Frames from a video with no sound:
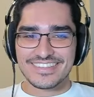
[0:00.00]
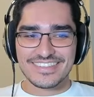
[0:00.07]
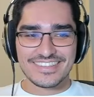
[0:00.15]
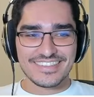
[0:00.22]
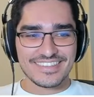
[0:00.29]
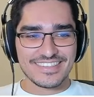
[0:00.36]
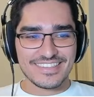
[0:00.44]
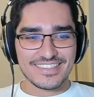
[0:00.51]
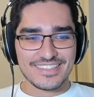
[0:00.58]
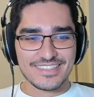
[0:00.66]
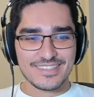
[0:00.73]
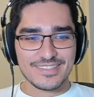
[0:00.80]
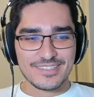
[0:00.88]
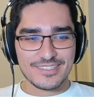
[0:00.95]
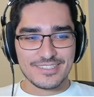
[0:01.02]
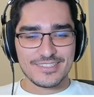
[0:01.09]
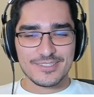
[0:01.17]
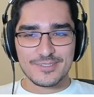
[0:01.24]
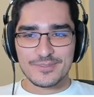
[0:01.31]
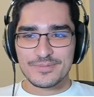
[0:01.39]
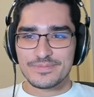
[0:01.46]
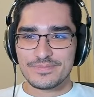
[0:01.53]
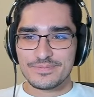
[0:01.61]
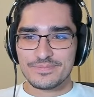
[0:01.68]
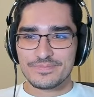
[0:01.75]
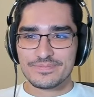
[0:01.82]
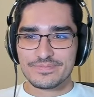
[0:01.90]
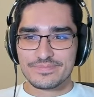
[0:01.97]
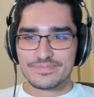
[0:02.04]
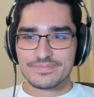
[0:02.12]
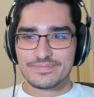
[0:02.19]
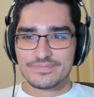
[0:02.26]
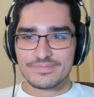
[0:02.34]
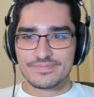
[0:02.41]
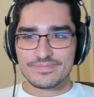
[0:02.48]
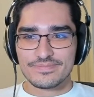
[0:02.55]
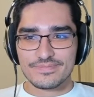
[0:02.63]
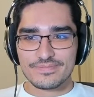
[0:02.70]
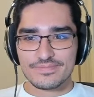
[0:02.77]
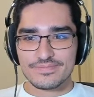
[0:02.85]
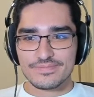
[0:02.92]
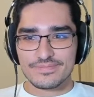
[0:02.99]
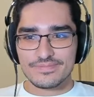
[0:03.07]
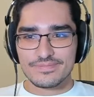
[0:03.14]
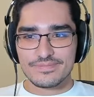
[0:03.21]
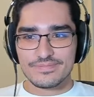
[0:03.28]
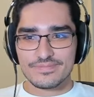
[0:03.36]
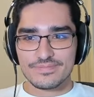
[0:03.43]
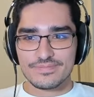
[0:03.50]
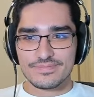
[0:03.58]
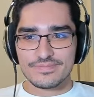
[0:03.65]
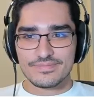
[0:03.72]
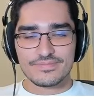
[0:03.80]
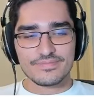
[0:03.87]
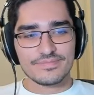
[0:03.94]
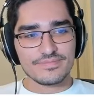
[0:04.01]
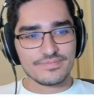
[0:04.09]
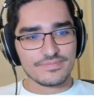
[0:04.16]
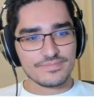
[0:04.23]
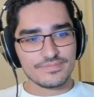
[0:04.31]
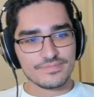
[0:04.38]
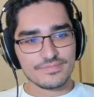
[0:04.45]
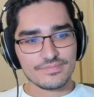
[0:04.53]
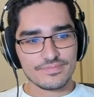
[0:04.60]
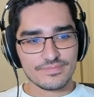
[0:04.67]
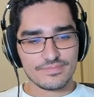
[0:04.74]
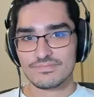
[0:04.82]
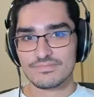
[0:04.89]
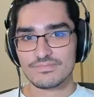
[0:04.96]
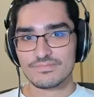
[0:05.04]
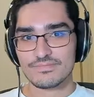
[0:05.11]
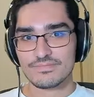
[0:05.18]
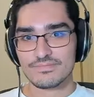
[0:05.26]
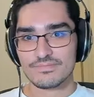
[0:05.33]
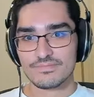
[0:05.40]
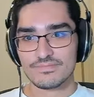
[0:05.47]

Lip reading: (not speaking)